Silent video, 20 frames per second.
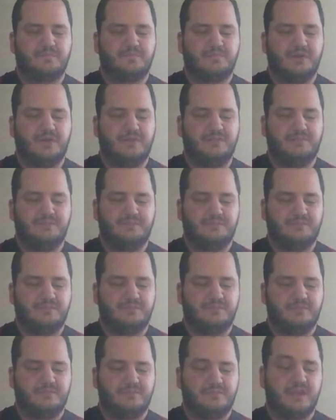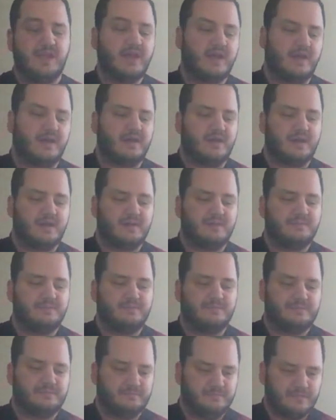But yeah, I
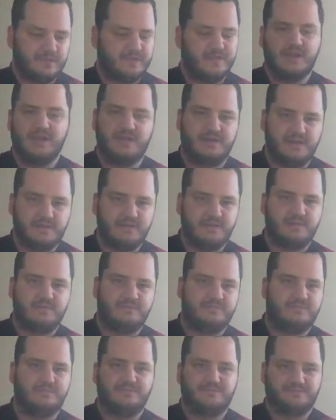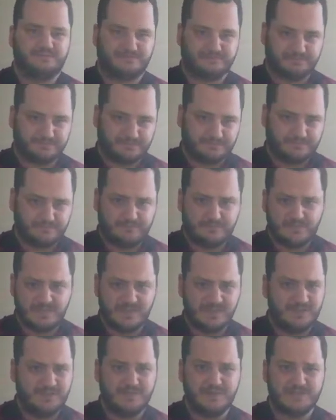think
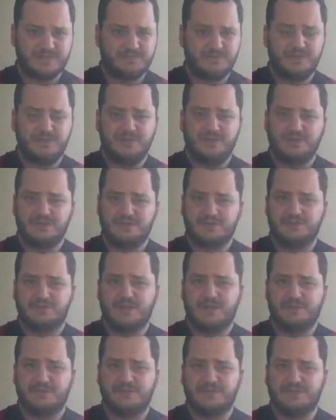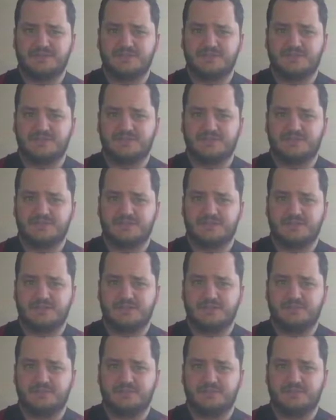the best way you can describe this is it's